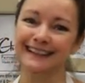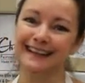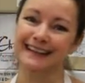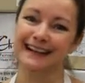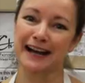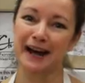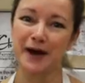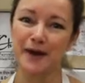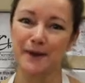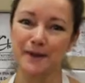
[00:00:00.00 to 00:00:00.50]
I
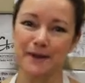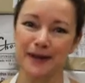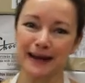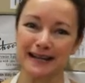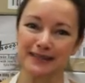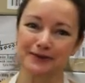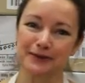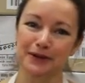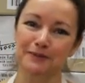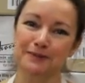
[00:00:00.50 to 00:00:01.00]
can't wait
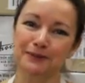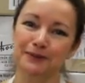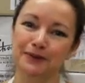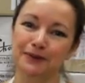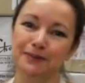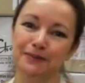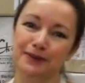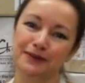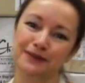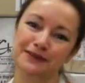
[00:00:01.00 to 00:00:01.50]
to open all
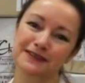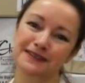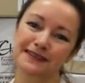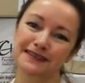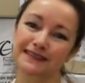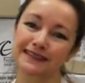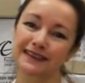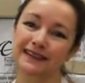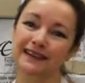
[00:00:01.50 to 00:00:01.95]
the boxes.